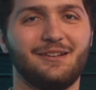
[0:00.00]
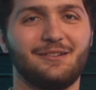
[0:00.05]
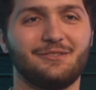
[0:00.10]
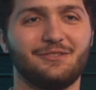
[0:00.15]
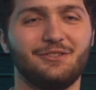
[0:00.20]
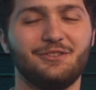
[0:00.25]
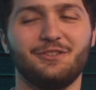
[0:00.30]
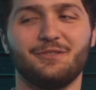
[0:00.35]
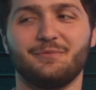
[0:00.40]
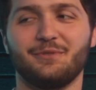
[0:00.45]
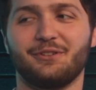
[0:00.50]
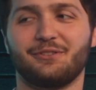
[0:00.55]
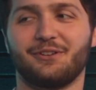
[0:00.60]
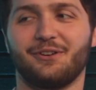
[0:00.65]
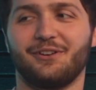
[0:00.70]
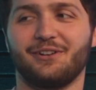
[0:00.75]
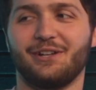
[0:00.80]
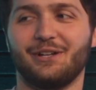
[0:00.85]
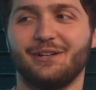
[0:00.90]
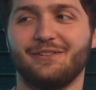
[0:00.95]
you knew me
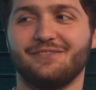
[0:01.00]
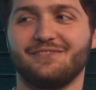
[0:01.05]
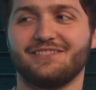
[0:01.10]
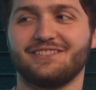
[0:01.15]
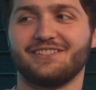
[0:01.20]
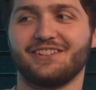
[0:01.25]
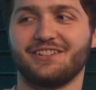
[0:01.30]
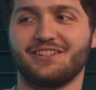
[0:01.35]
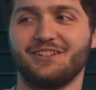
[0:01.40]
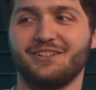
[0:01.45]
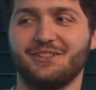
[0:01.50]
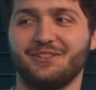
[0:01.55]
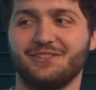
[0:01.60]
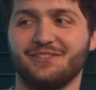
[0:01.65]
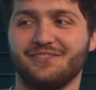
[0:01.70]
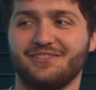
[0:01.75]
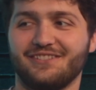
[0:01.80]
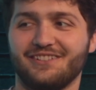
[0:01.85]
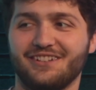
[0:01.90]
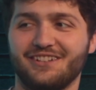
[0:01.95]
growing up, so
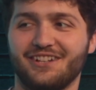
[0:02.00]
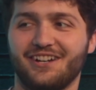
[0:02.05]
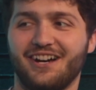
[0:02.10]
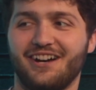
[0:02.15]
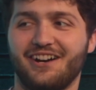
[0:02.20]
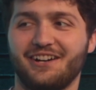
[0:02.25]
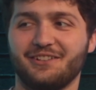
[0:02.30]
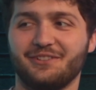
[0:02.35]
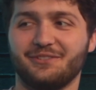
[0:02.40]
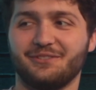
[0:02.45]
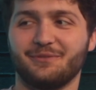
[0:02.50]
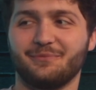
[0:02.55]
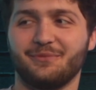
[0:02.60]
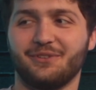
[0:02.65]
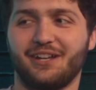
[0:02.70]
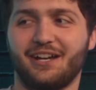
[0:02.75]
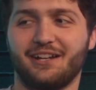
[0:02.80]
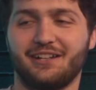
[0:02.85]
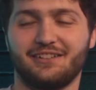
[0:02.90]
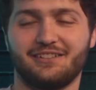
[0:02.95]
you know how I used to,
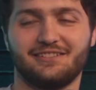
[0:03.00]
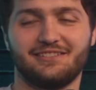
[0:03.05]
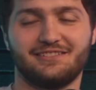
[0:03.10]
like,